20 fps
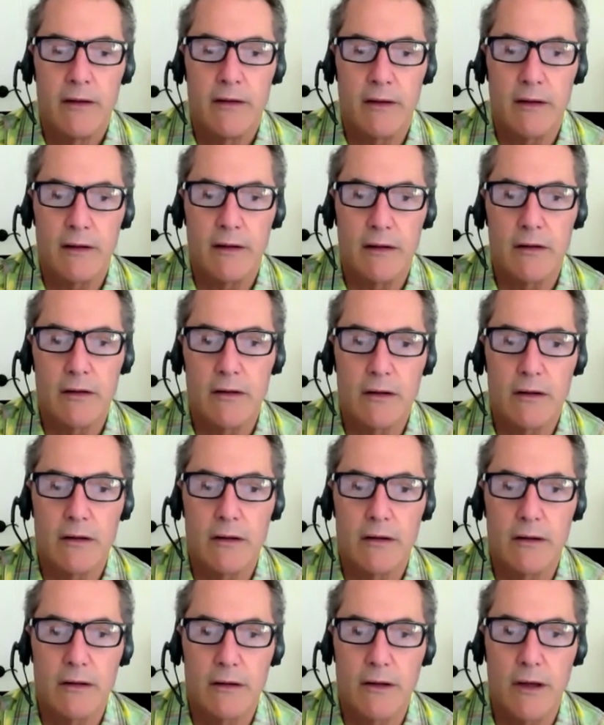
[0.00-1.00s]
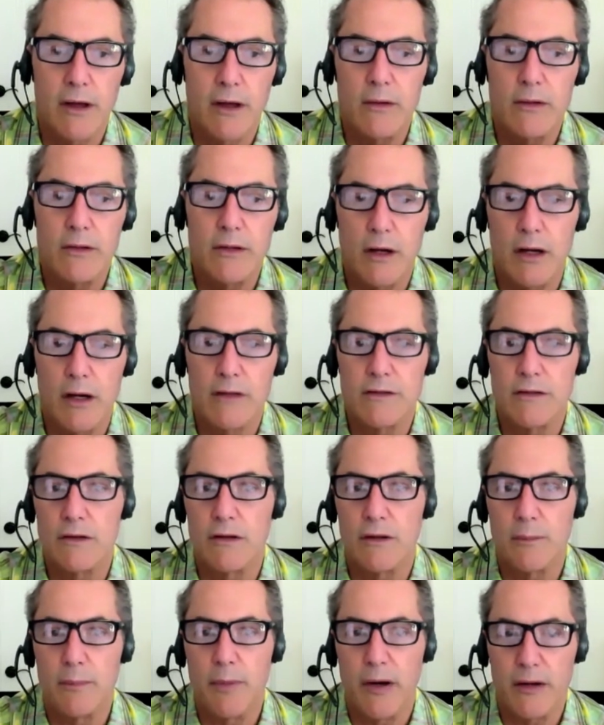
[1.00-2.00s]
the little code cards
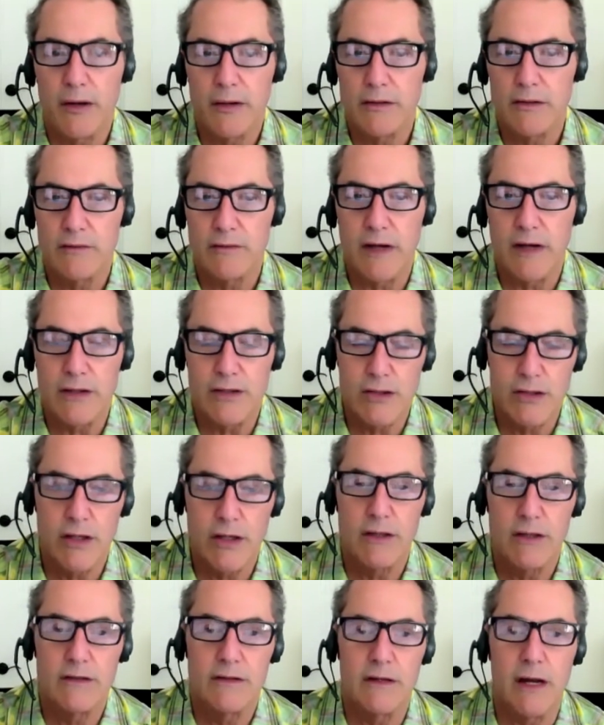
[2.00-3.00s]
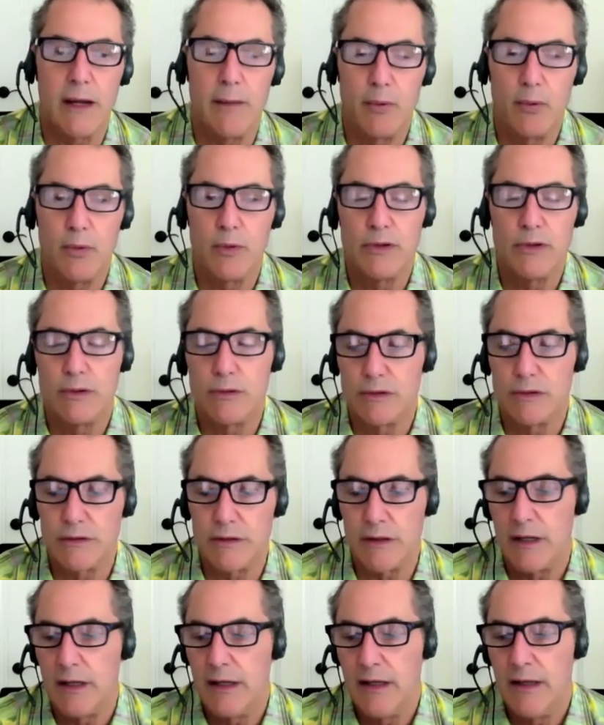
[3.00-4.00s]
into the pockets of our shirts and our board shorts.
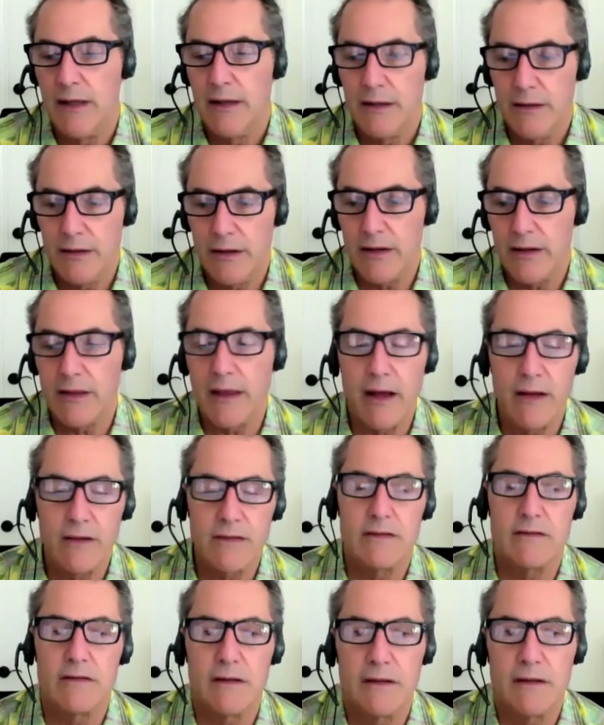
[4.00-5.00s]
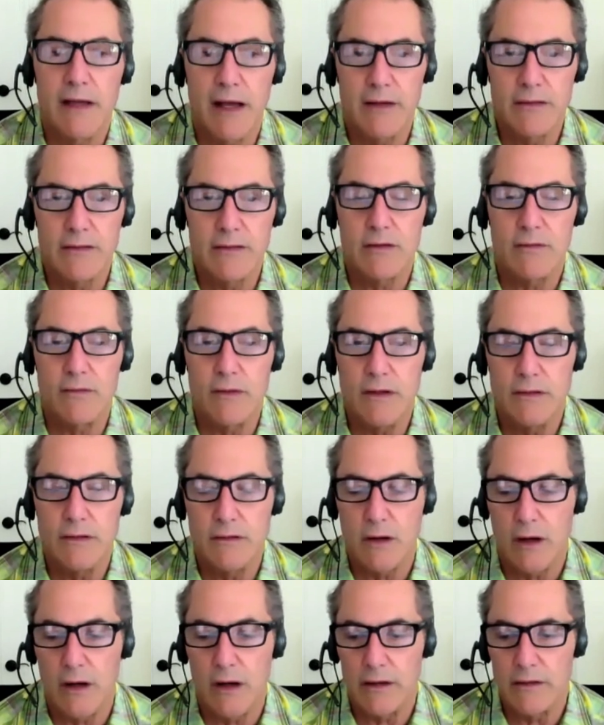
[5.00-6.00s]
And you know, thousands and thousands of
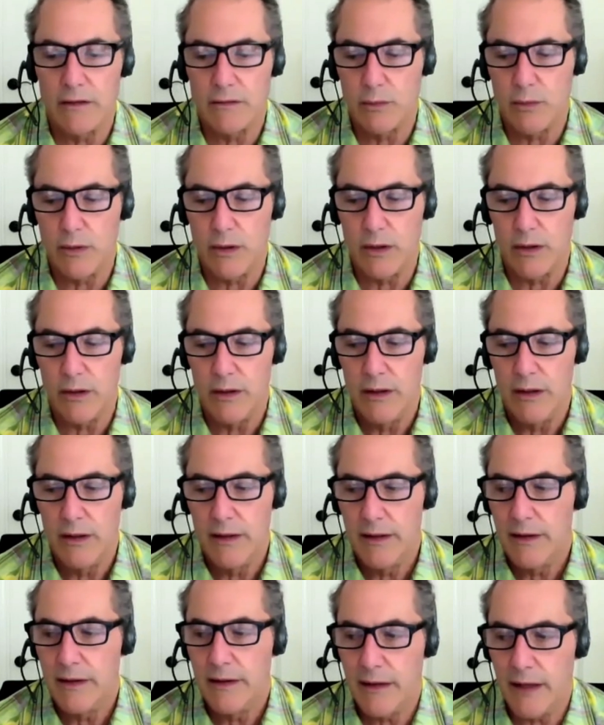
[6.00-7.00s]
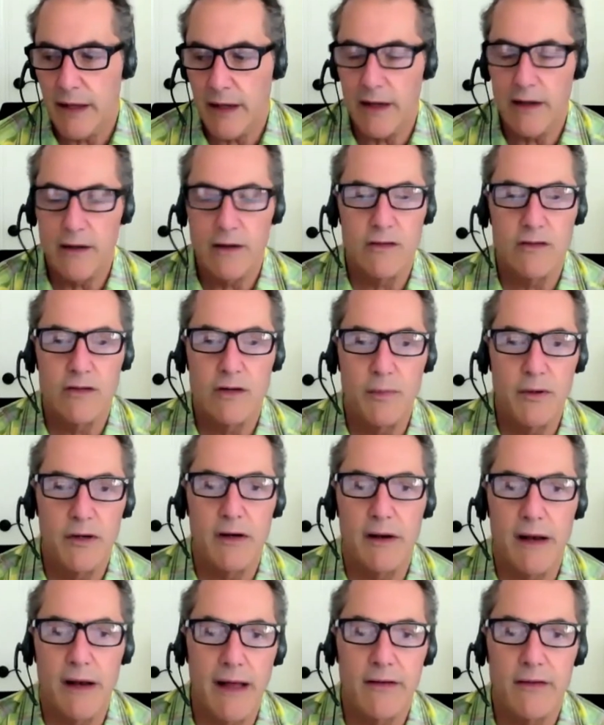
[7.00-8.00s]
these cards were getting
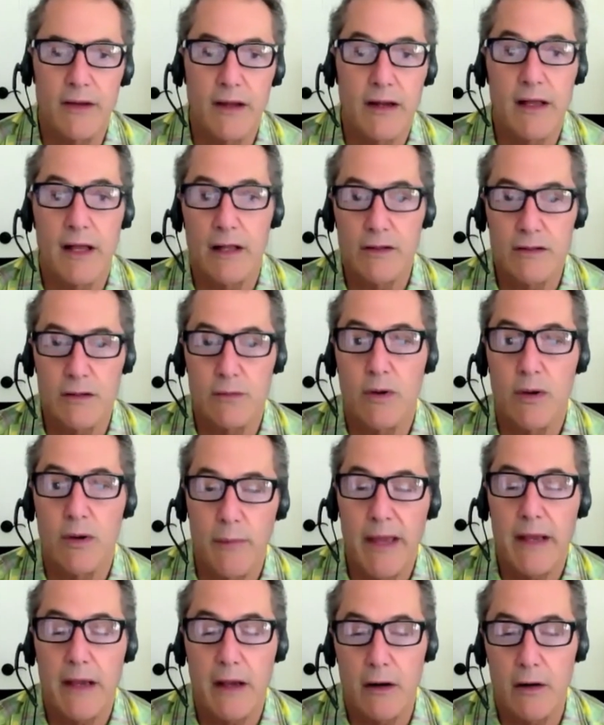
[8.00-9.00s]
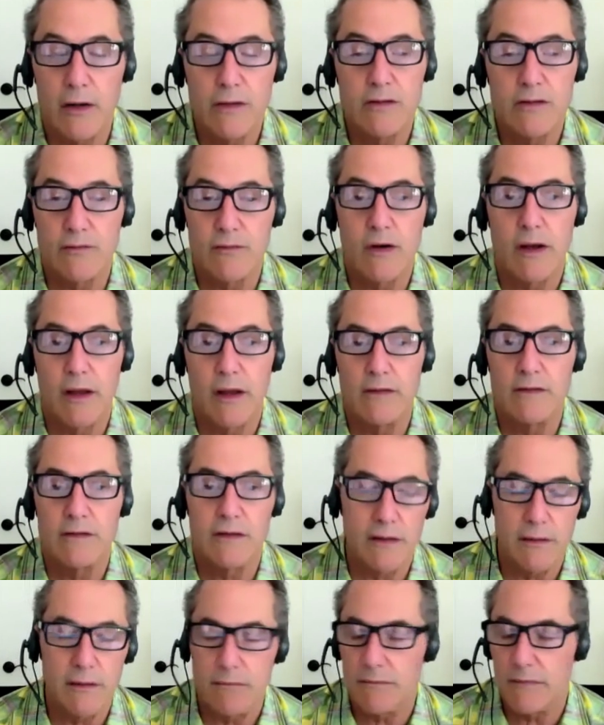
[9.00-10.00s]
distributed out in the culture. We were making lots of clothes.
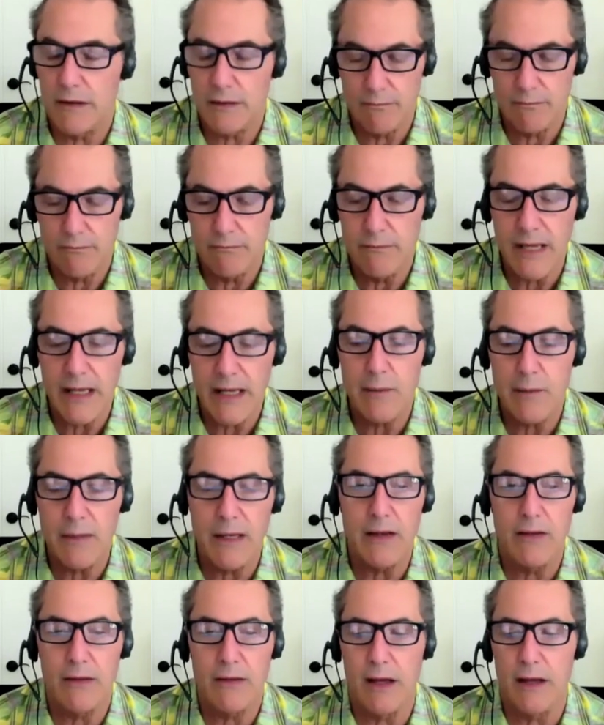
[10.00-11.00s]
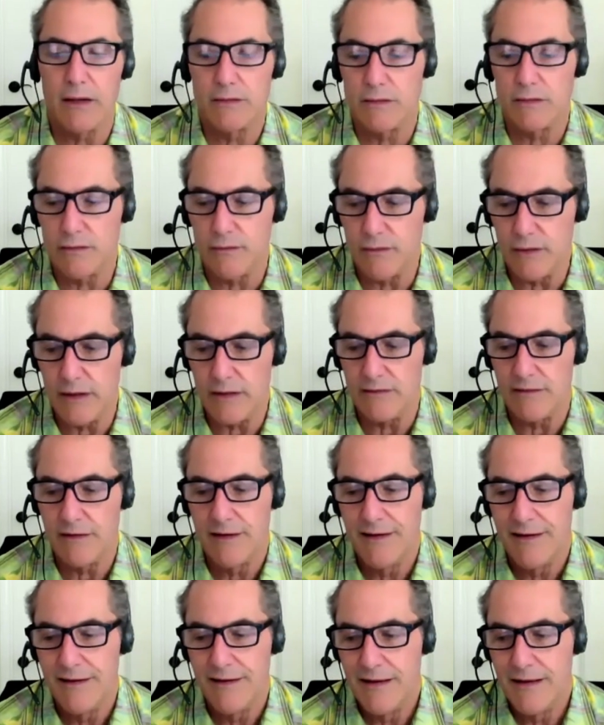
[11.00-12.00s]
So, you know, many, many thousands of these
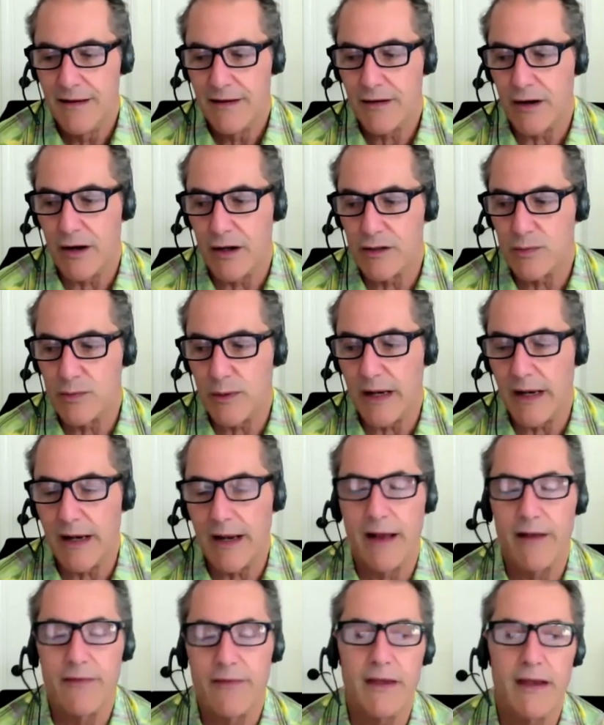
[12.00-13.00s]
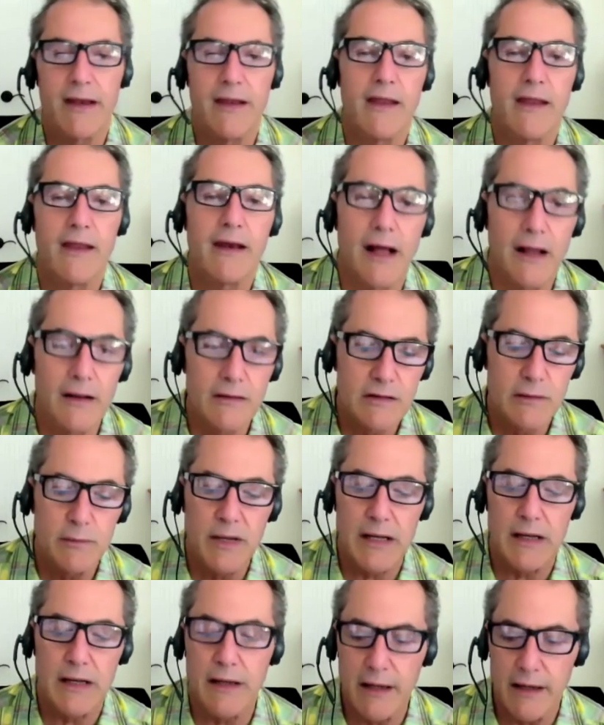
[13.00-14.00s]
cards were getting out there. And then
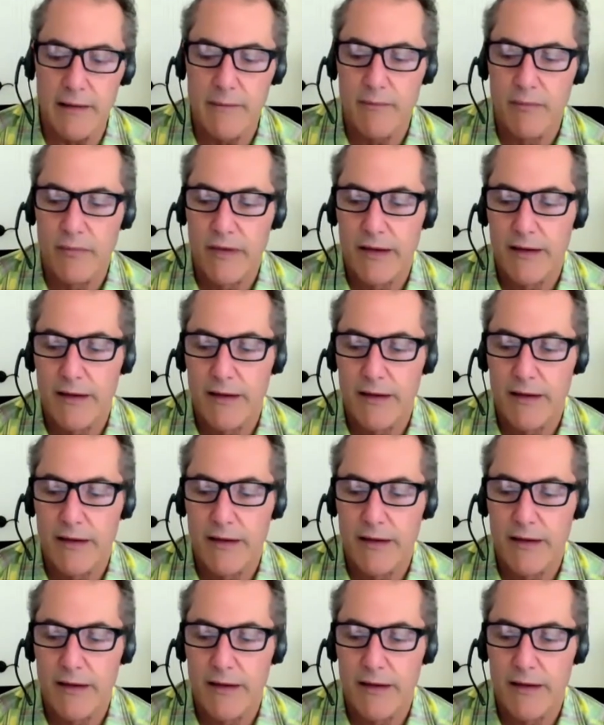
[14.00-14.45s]
ultimately,